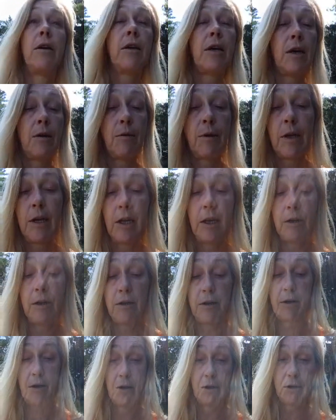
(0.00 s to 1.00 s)
get
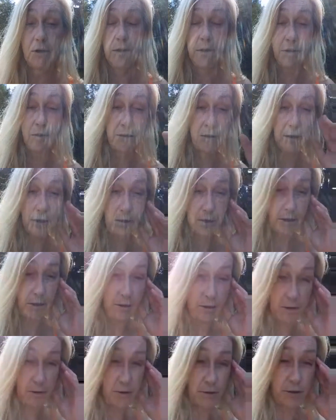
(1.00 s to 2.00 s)
ready
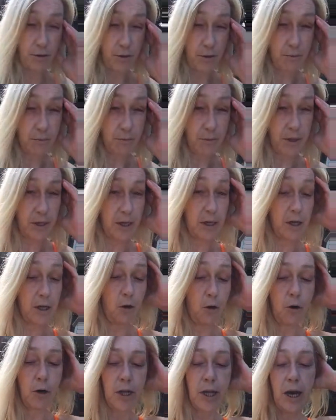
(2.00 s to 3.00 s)
to do the
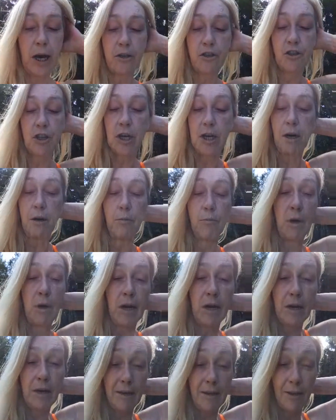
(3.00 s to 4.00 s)
reading. Oh yeah, check out
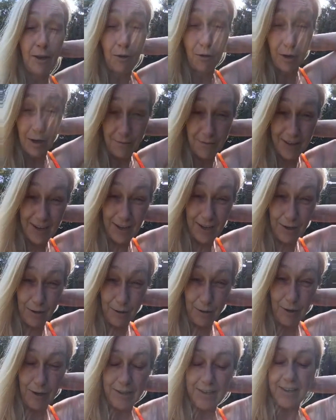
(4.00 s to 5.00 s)
my yoga
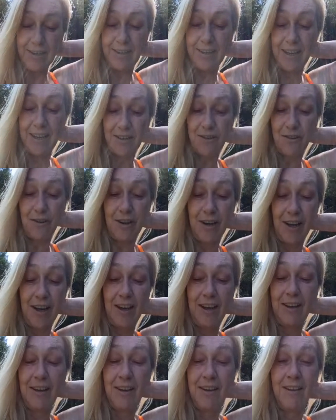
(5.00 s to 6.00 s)
video I did
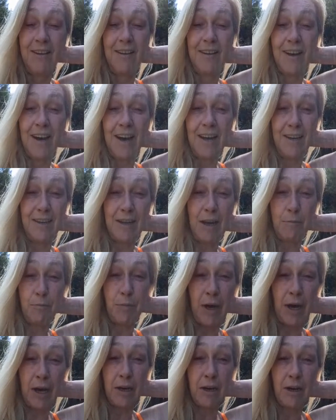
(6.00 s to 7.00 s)
yesterday. I'm
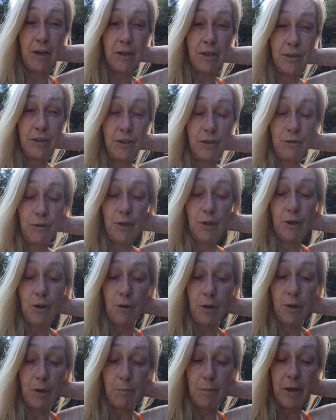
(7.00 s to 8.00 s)
back on doing
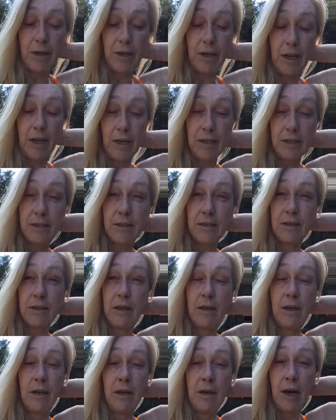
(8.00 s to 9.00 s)
yoga Mondays.
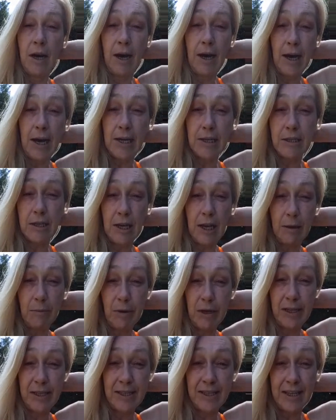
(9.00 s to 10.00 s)
I had to let
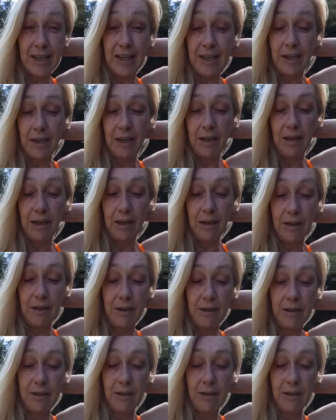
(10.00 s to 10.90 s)
my skin heal